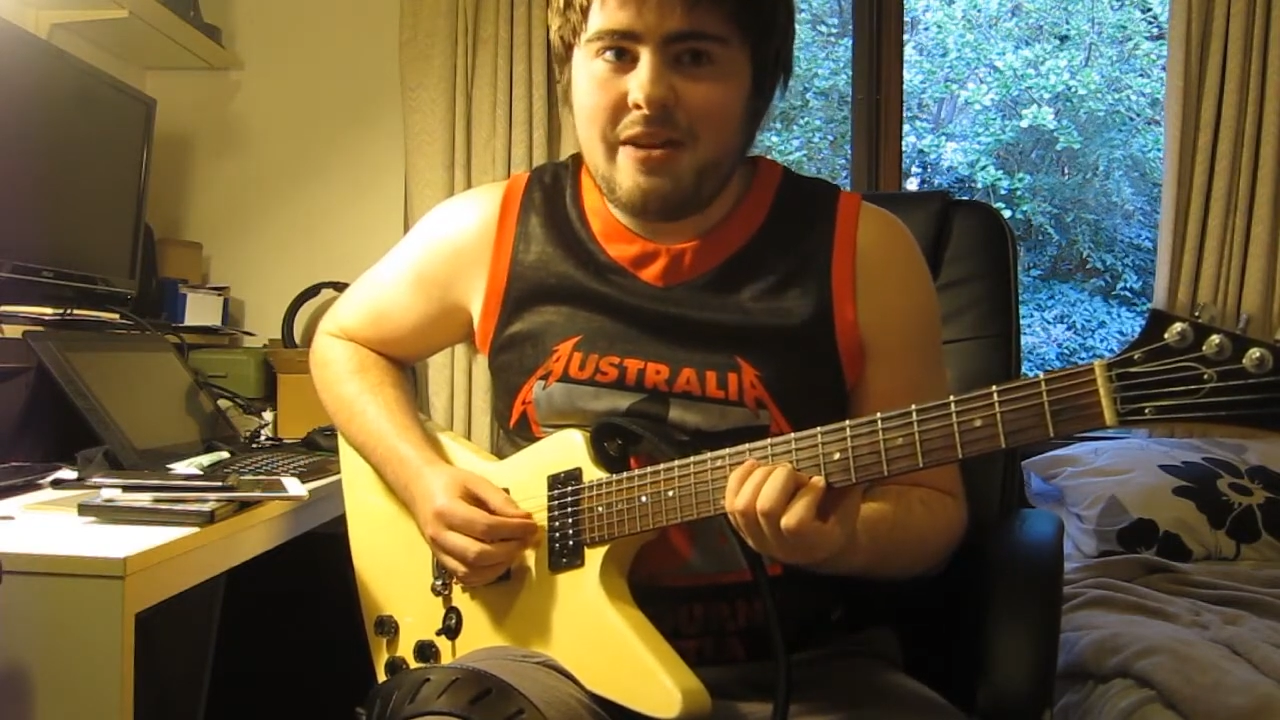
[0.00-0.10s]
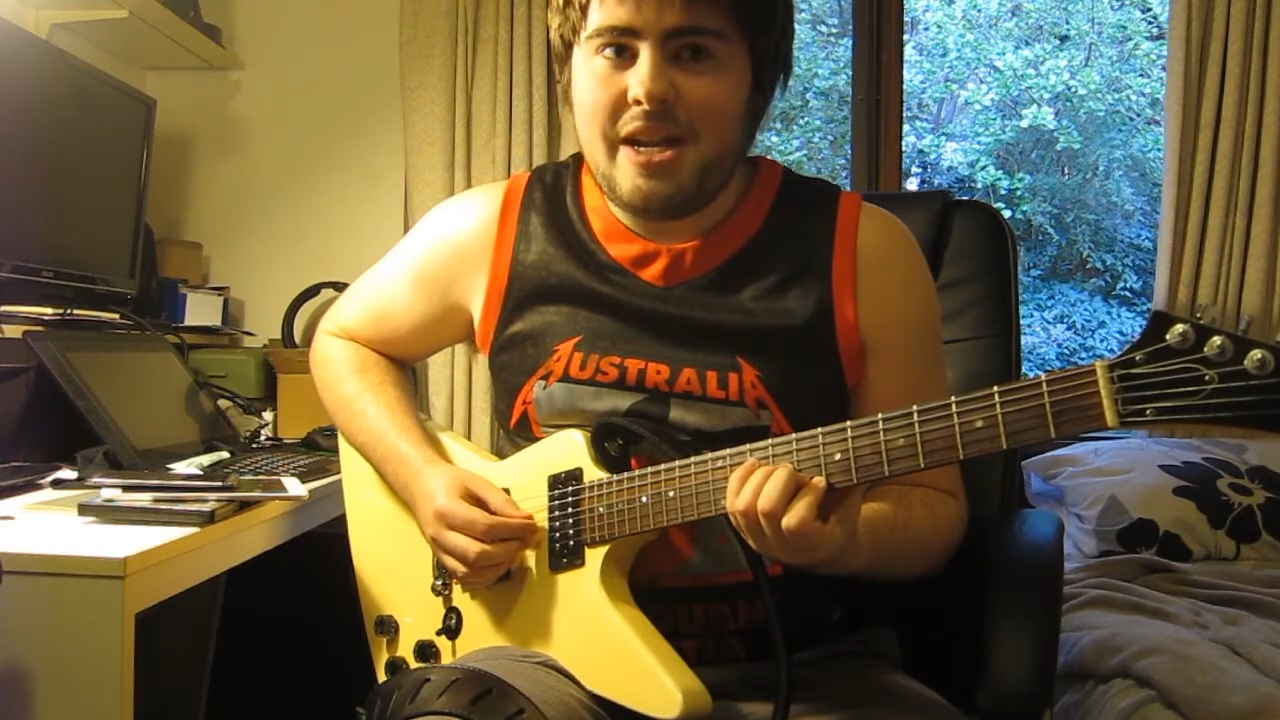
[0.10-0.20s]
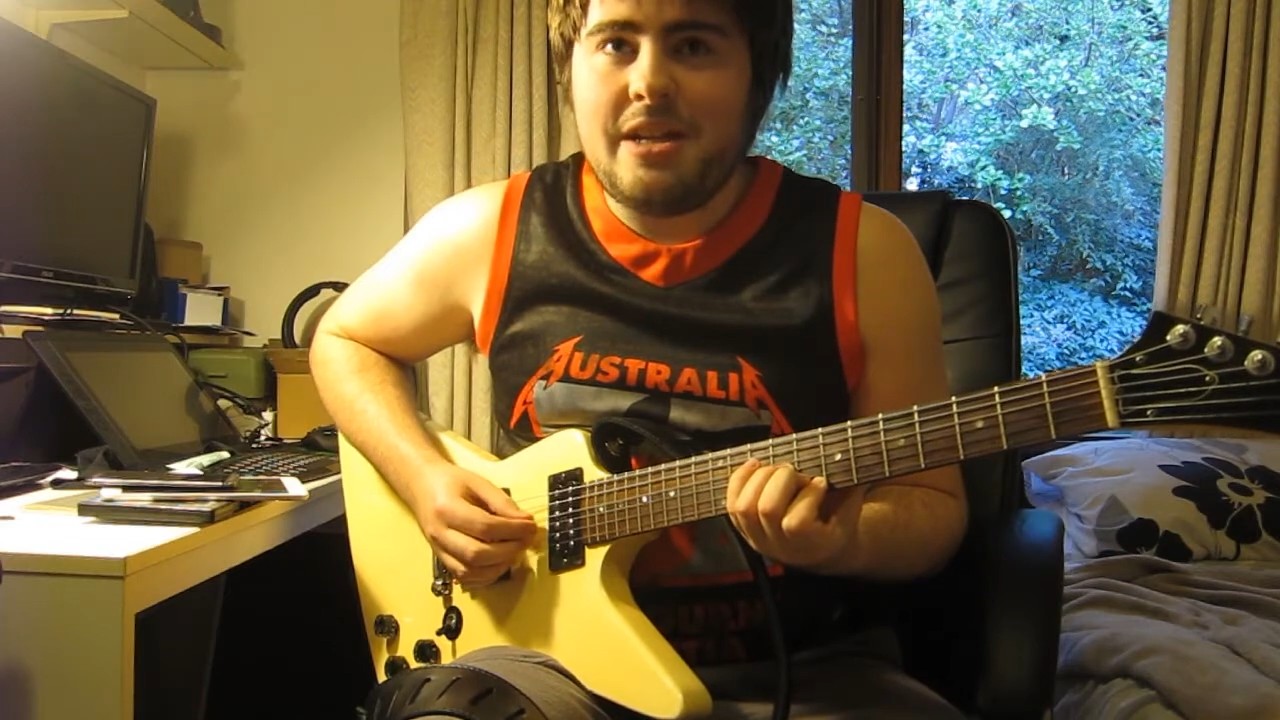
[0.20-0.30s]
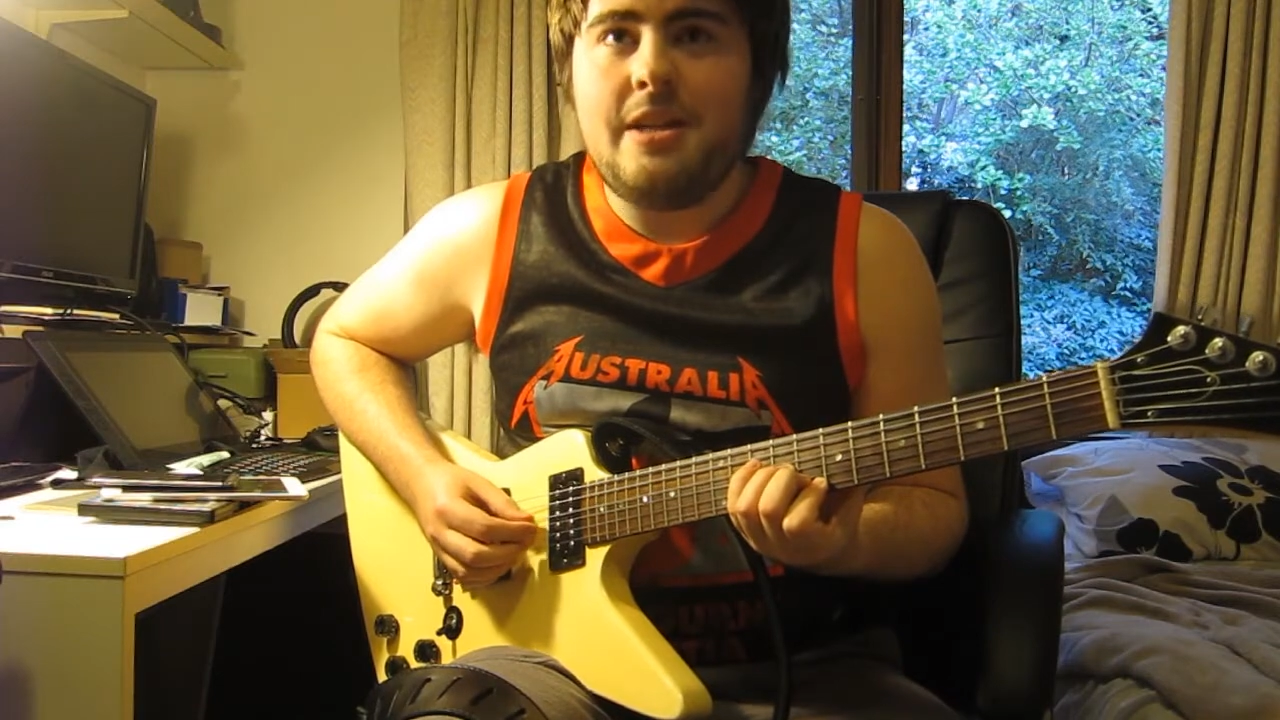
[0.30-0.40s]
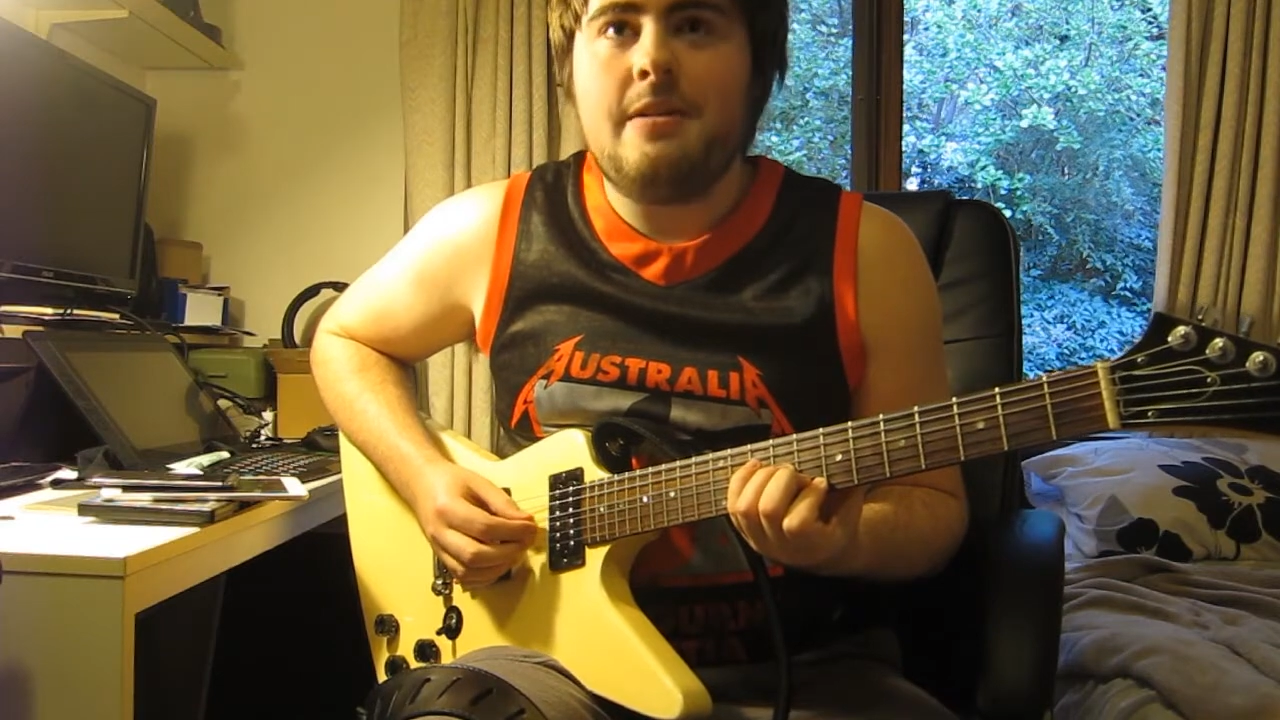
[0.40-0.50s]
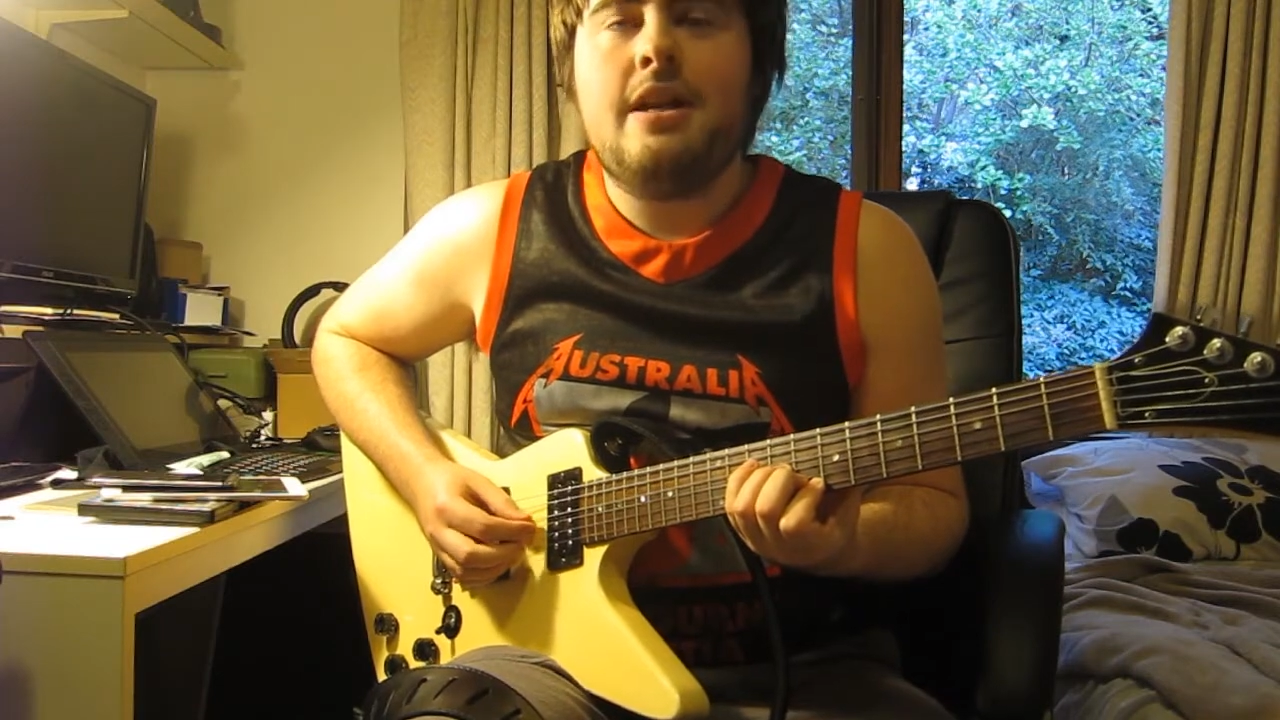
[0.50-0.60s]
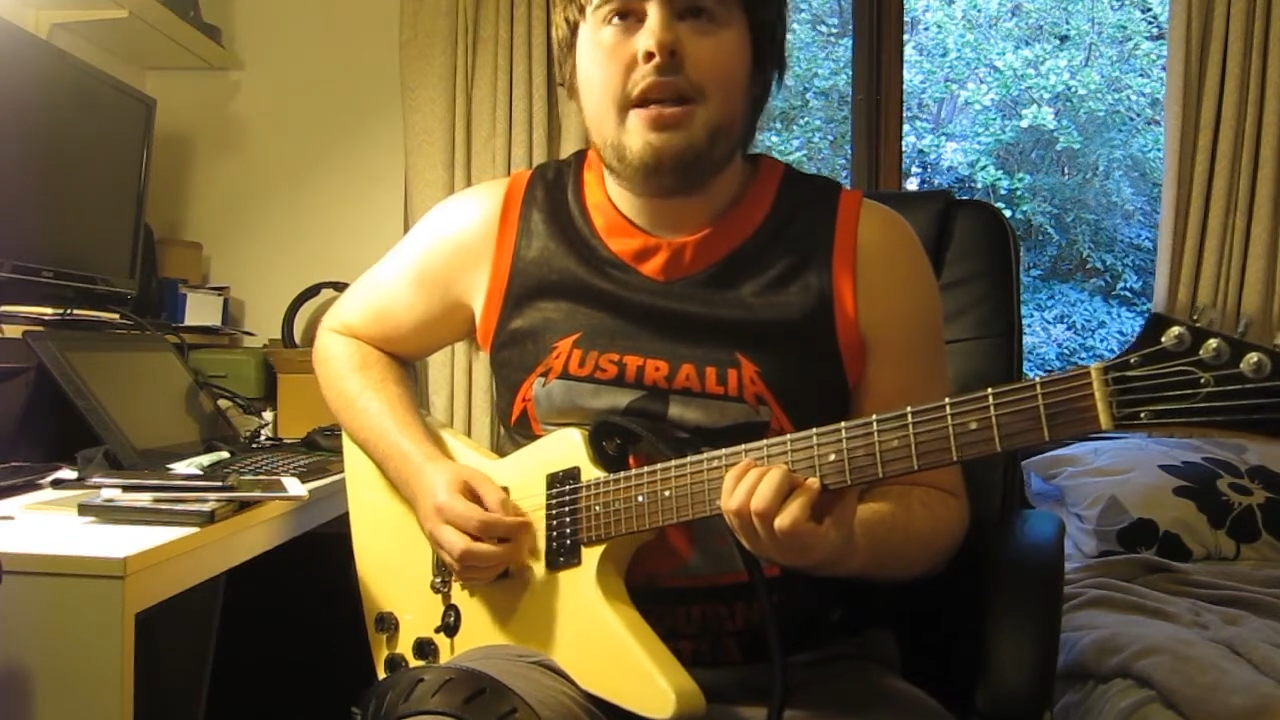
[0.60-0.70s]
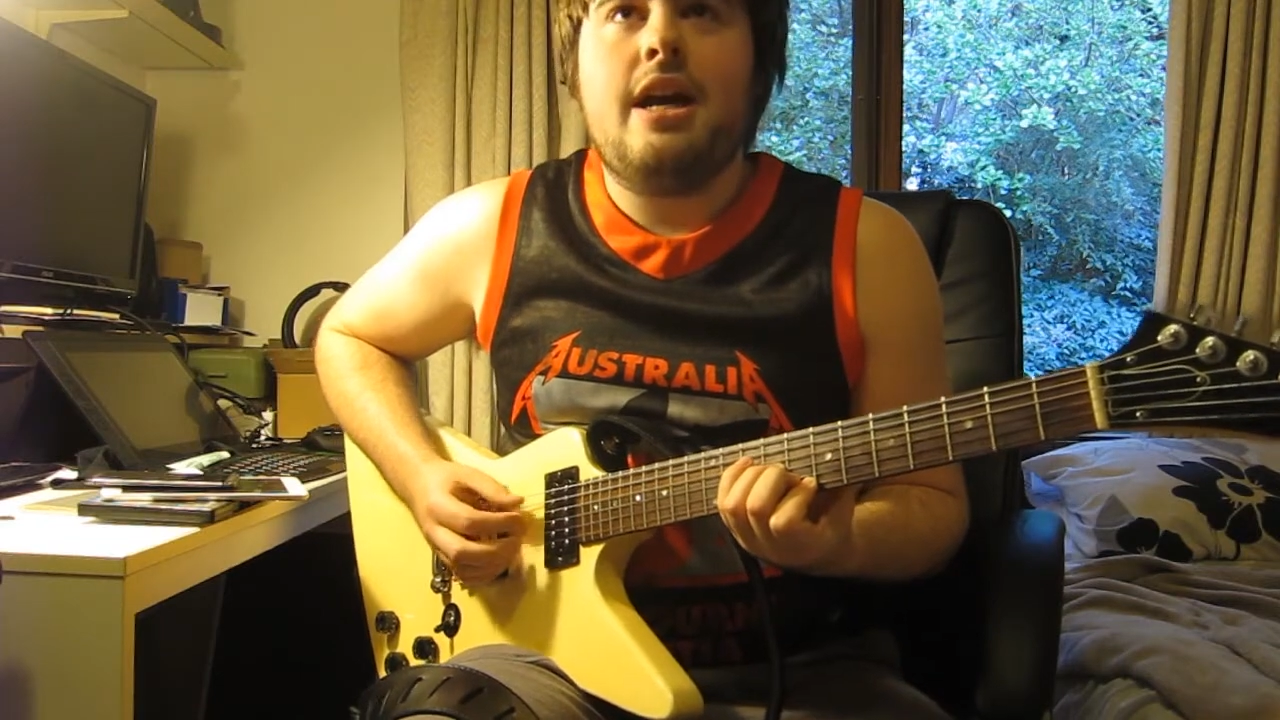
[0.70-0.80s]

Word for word: around it.